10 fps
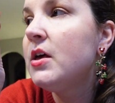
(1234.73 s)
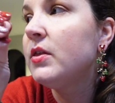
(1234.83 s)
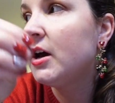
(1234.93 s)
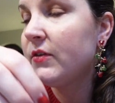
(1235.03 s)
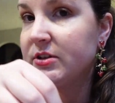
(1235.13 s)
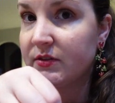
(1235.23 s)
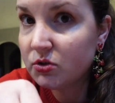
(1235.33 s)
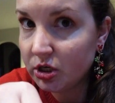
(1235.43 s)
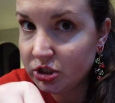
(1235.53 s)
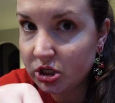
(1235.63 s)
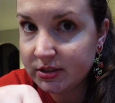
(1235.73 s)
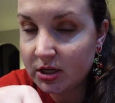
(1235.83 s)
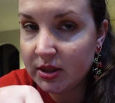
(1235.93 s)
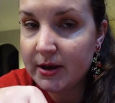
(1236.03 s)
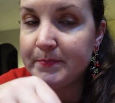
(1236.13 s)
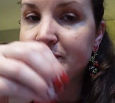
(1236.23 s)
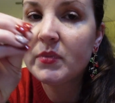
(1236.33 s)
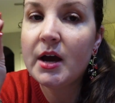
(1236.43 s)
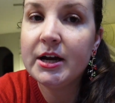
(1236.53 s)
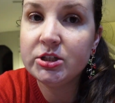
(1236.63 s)
The covers have screenshots on them.
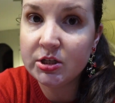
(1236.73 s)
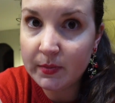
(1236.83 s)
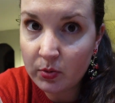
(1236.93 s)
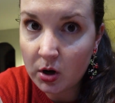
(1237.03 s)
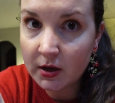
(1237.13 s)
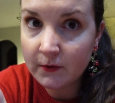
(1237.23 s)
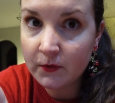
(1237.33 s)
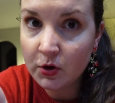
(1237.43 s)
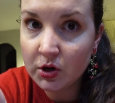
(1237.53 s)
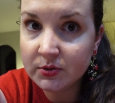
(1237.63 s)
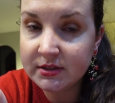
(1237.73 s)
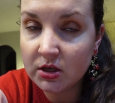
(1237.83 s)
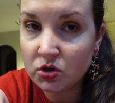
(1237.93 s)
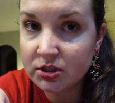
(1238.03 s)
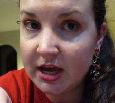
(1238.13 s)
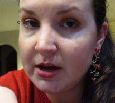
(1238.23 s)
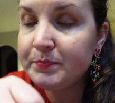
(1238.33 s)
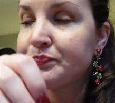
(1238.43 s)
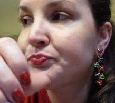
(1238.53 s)
I did my product photos the other day.